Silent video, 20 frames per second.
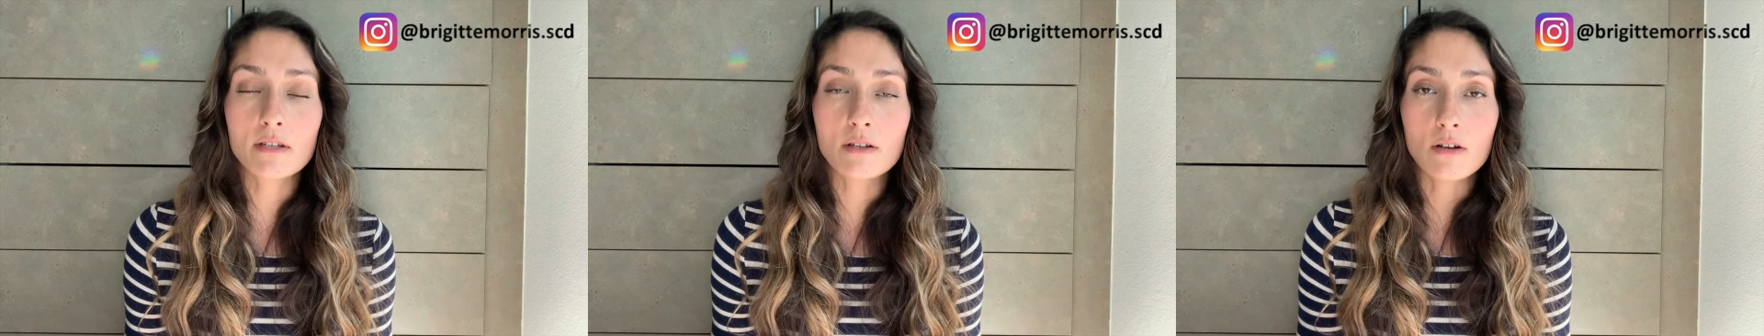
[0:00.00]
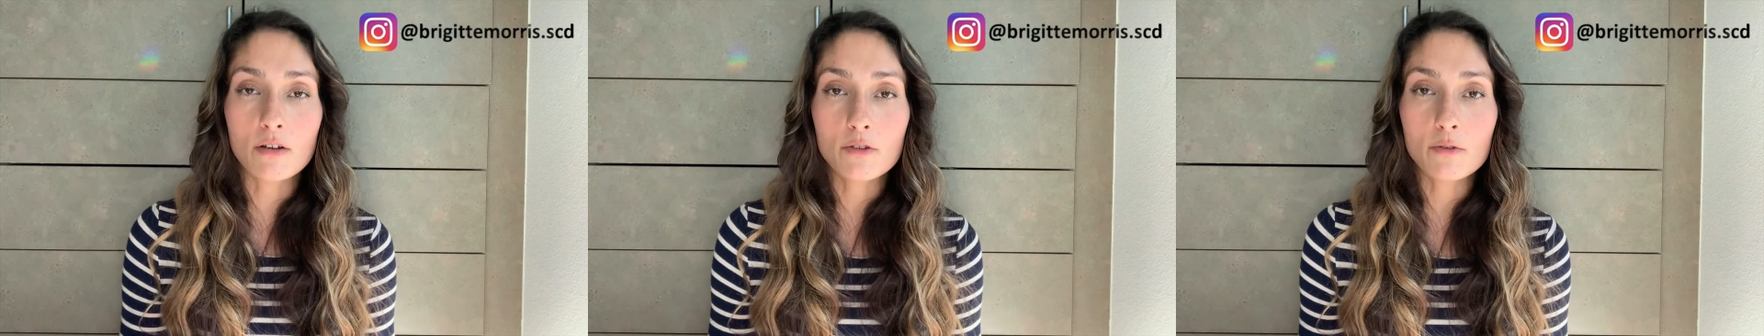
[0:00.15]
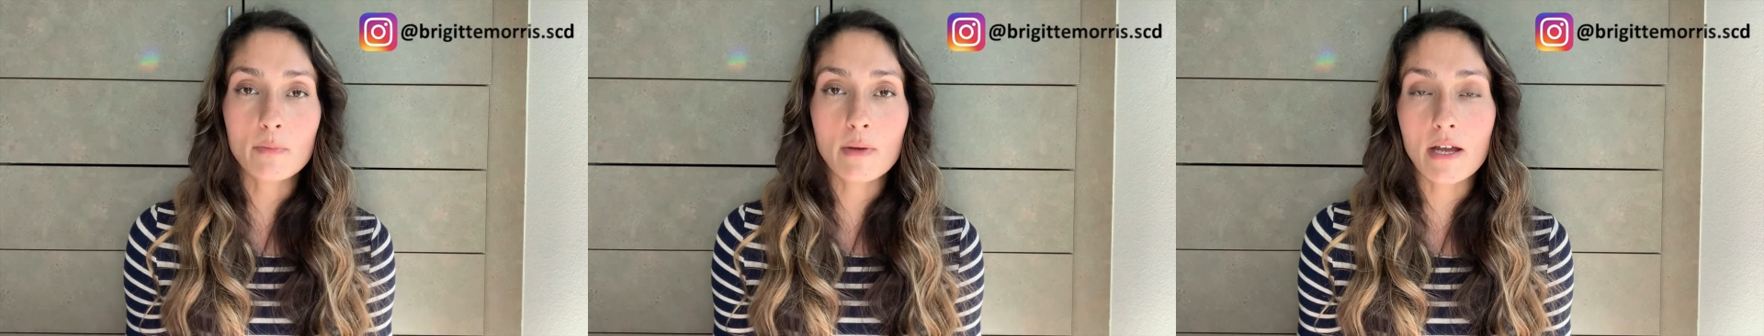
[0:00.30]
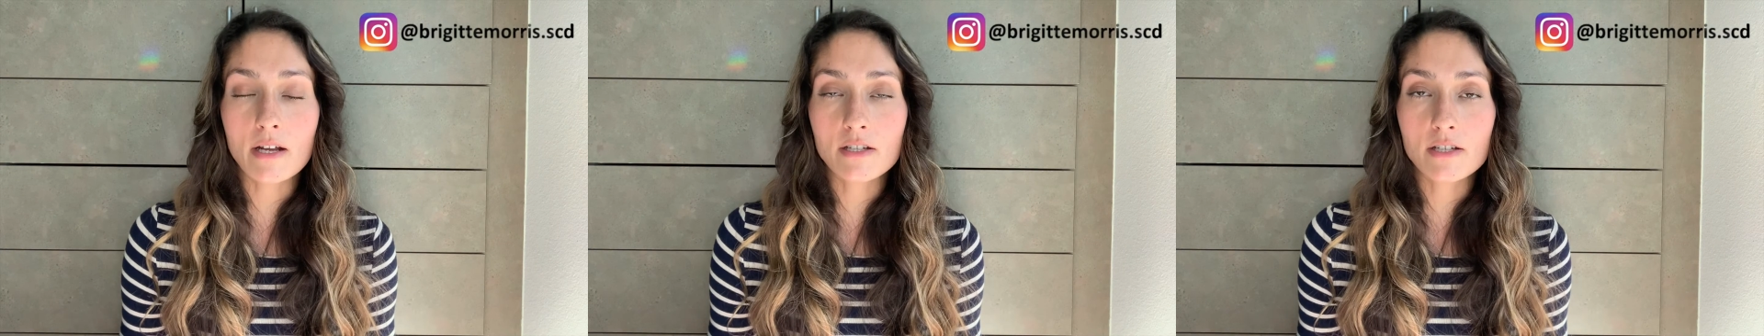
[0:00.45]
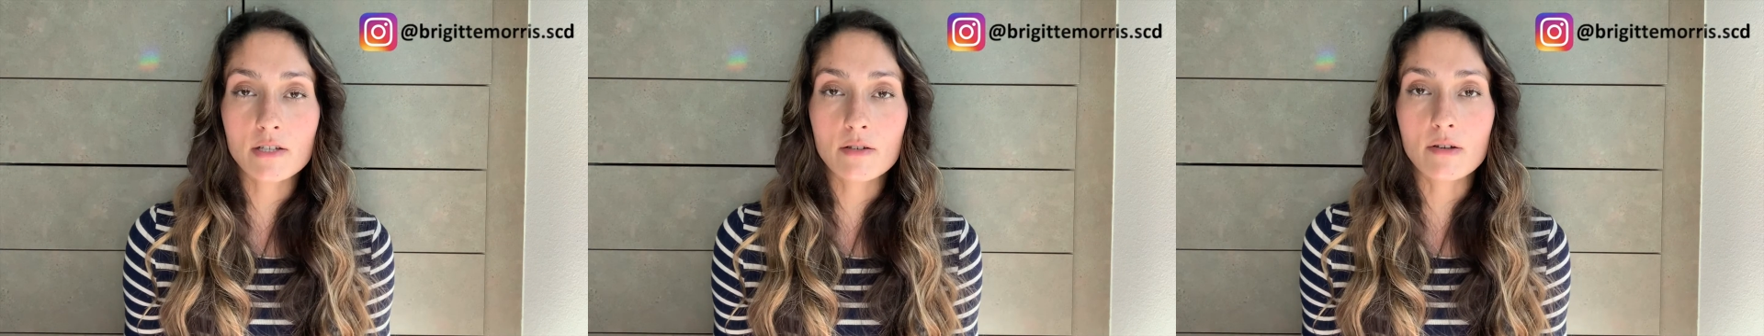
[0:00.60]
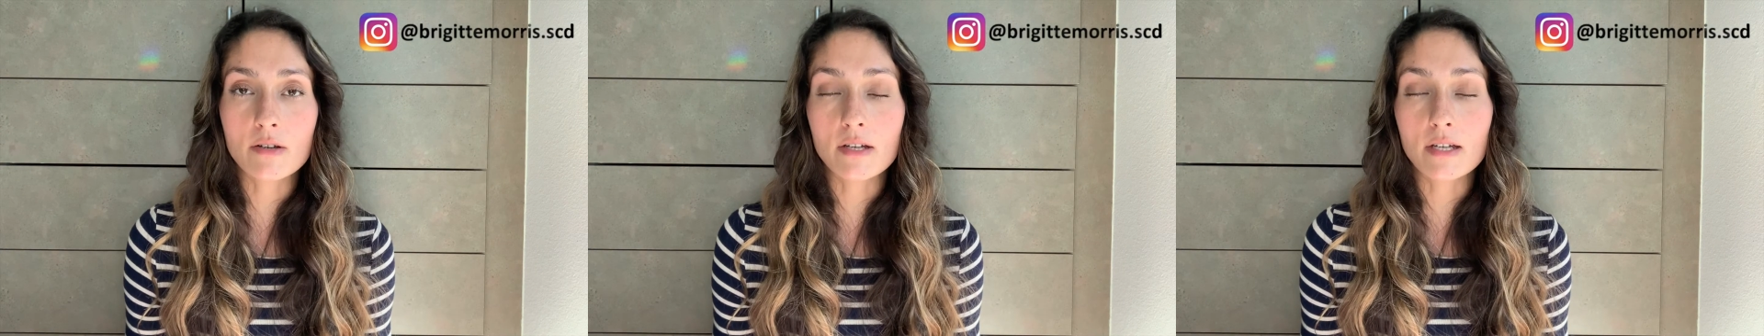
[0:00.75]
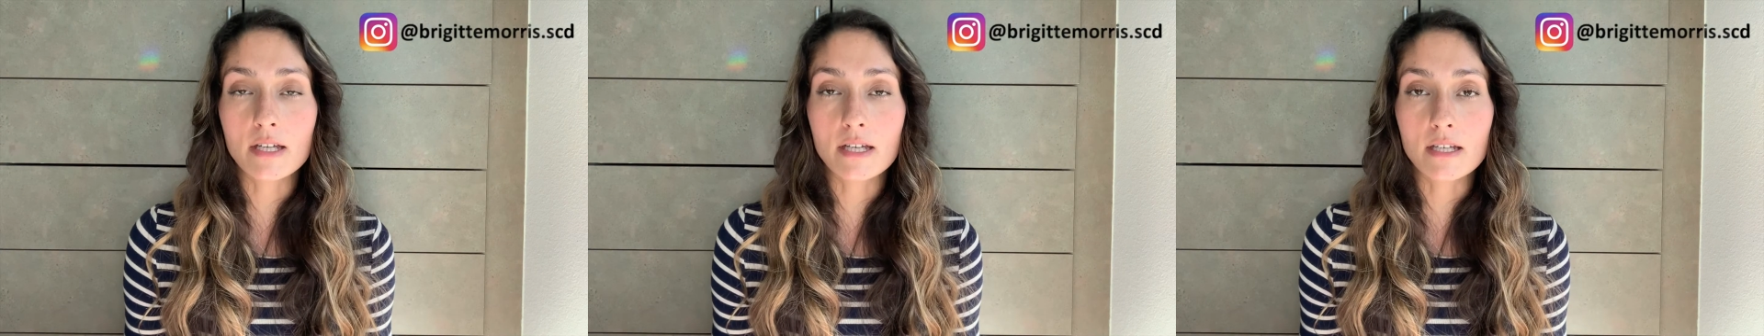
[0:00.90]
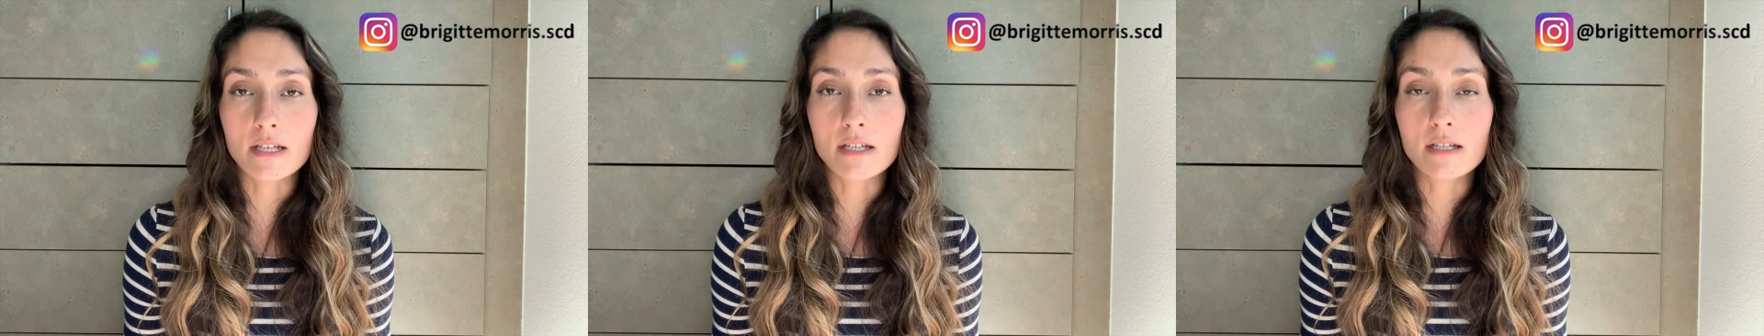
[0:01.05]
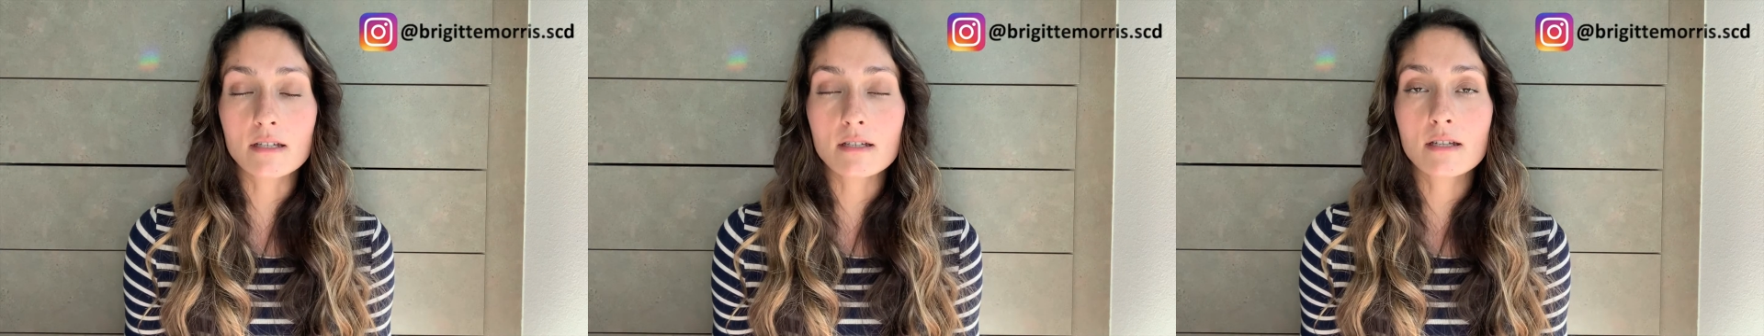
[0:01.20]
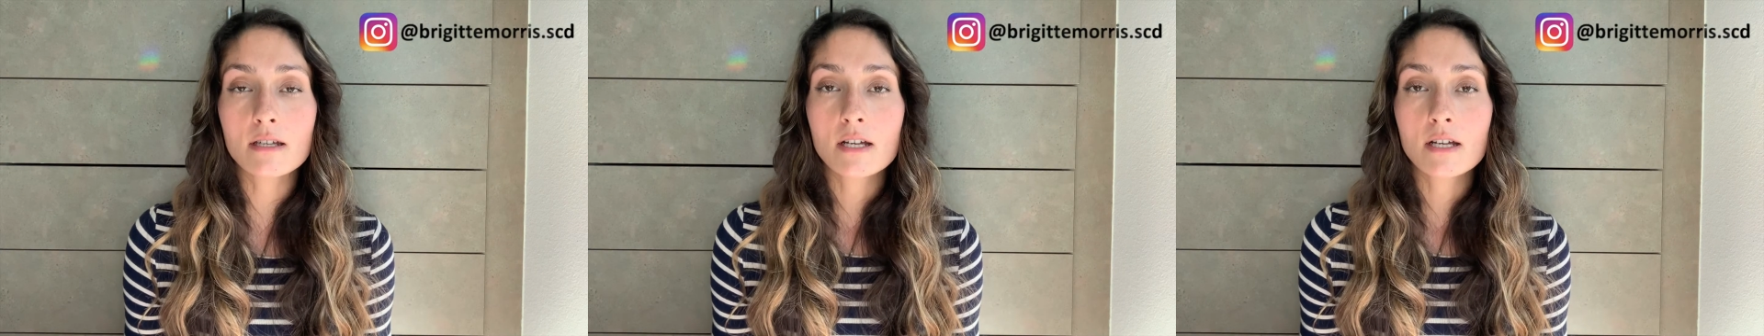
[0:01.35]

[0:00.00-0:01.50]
all the bacteria in it.